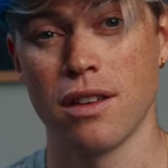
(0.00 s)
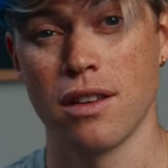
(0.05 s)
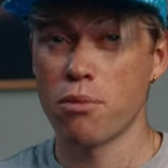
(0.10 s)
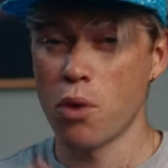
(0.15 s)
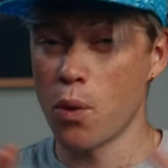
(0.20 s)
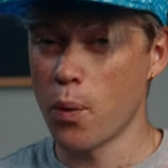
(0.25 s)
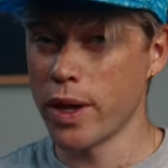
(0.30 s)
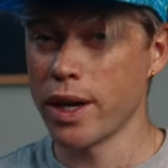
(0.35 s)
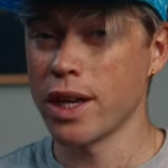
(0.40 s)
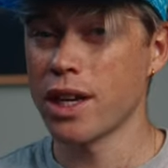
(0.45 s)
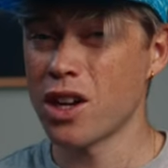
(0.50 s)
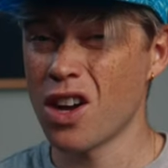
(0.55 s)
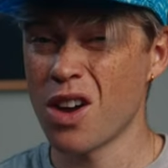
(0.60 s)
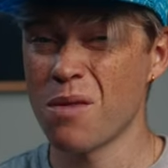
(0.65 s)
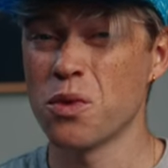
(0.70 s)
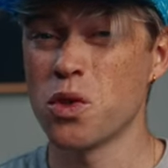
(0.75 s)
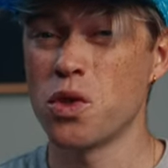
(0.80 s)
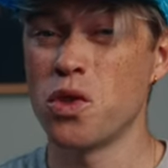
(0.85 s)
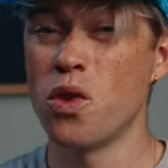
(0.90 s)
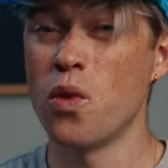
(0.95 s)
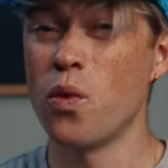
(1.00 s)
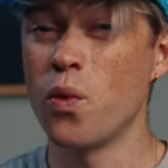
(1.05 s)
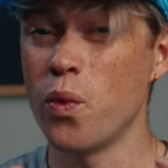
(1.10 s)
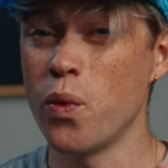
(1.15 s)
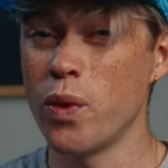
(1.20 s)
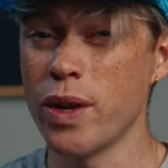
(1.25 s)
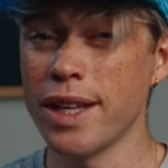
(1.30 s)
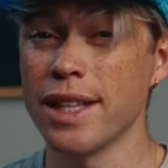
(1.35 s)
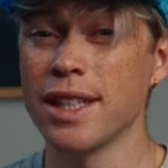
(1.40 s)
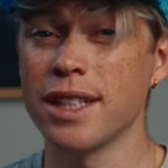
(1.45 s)
But when it comes to the
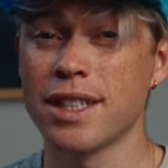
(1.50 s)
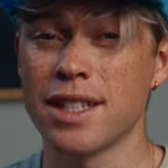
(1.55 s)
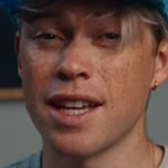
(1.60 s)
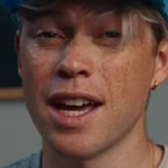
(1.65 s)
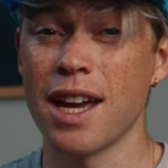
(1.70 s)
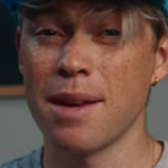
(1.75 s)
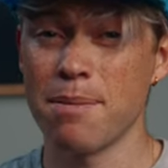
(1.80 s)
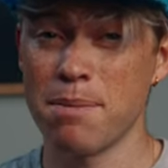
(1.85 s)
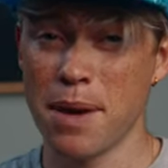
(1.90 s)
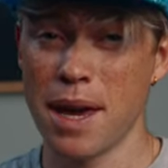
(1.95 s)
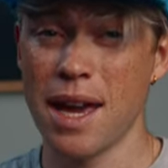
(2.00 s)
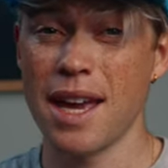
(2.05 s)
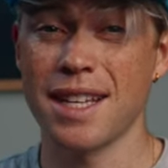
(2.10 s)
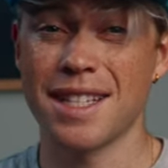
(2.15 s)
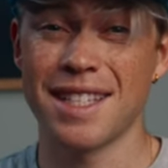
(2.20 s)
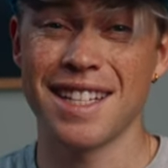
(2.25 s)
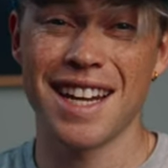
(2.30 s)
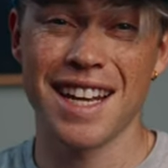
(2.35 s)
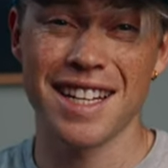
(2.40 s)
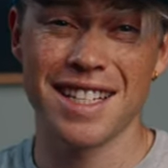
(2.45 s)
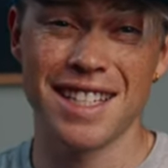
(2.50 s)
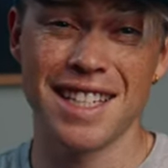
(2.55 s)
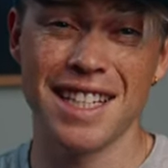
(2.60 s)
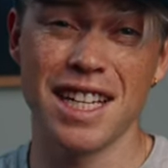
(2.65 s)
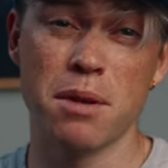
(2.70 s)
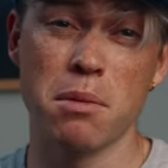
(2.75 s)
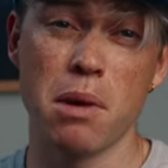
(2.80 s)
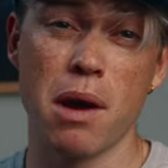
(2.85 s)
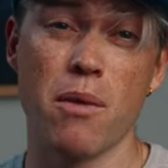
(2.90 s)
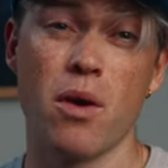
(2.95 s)
real-time pace that I
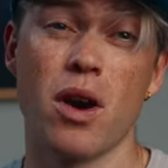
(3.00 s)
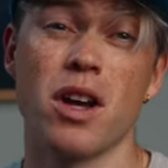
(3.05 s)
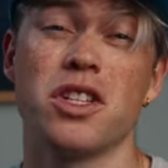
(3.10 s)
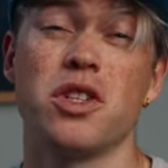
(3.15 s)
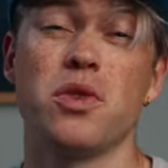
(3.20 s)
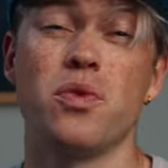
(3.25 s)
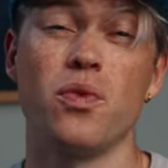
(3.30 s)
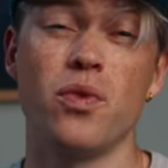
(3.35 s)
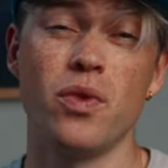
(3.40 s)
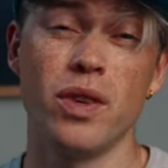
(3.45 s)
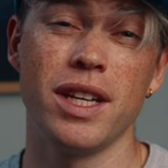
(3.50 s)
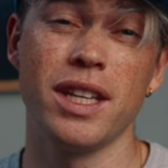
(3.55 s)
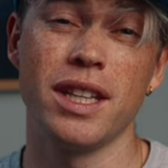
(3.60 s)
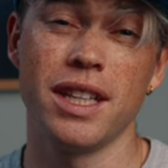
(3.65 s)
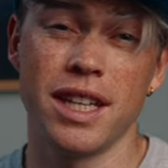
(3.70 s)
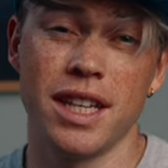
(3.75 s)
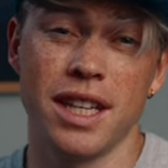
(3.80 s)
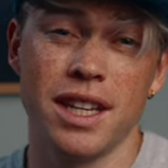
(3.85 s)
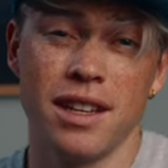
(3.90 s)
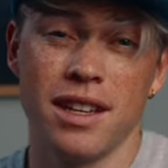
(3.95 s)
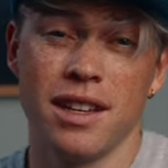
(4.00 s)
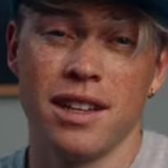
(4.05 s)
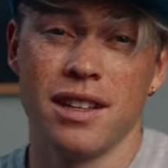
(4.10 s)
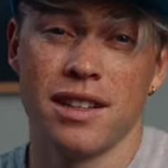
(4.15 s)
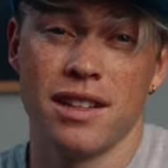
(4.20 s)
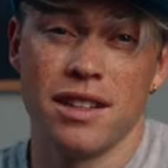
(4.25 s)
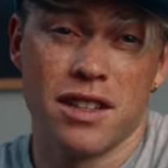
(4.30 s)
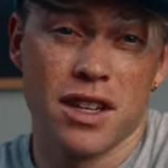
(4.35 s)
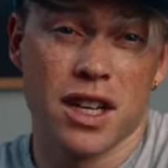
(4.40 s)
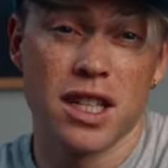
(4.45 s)
see on my watch, it really
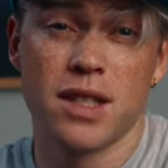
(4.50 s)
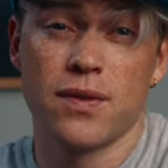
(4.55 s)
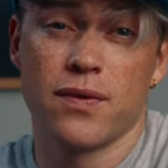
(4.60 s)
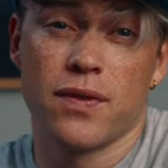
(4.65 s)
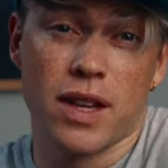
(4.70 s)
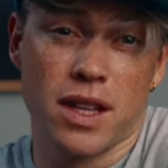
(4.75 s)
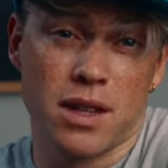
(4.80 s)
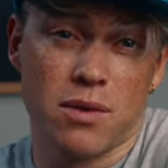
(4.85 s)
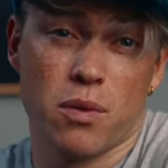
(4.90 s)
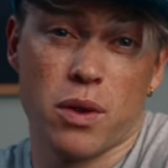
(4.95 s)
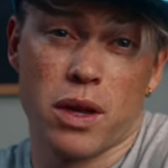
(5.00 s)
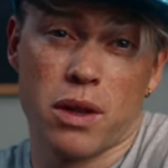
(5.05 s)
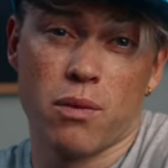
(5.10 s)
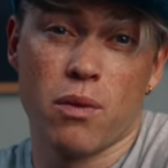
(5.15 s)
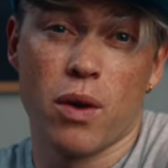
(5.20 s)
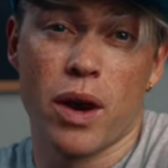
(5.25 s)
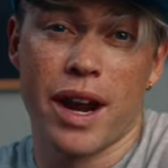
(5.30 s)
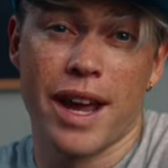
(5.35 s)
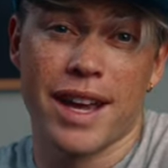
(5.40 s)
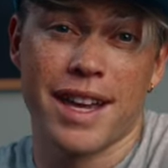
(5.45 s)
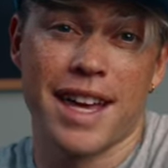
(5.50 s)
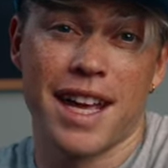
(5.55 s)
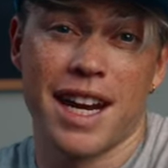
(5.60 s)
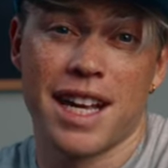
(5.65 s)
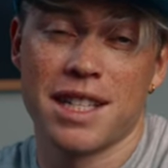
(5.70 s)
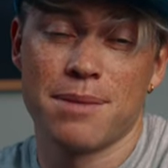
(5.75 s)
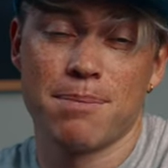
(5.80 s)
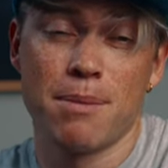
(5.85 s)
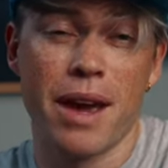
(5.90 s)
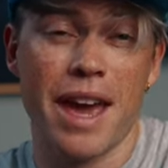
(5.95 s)
does fit with what I get
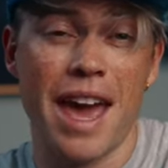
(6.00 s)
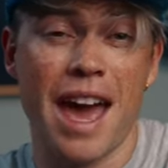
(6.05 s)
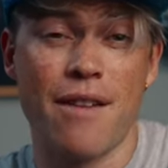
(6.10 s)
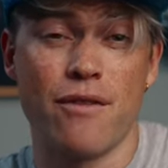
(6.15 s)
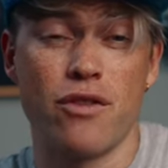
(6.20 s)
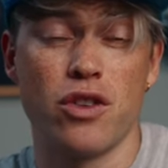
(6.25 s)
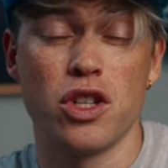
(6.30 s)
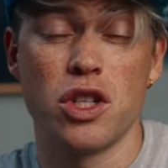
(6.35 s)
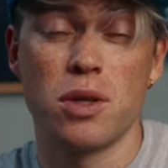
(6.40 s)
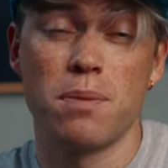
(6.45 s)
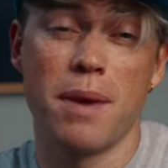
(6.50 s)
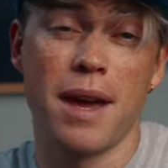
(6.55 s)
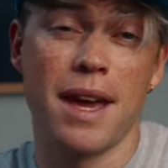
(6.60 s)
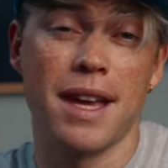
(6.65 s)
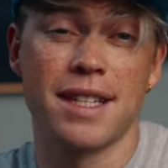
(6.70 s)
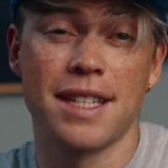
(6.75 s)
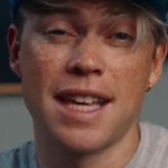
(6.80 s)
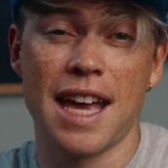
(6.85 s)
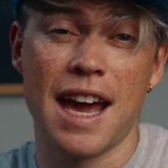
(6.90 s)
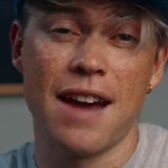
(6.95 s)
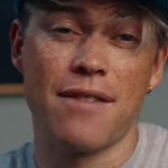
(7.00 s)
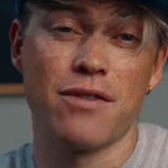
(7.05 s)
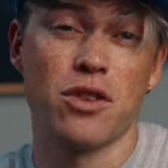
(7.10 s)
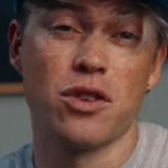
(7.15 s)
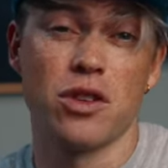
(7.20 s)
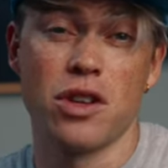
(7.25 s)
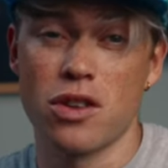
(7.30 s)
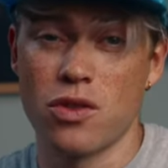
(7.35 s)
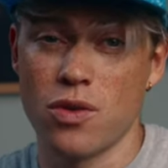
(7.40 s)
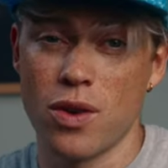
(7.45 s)
as my average pace after
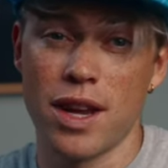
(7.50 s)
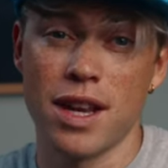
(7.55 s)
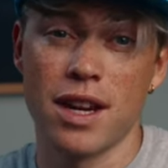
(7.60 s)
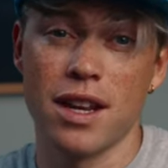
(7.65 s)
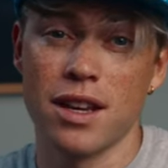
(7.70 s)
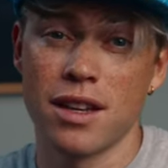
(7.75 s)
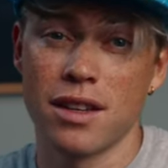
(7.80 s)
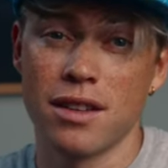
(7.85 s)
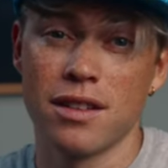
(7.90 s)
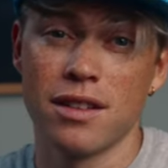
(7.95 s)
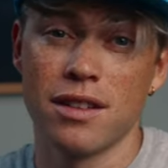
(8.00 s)
the training.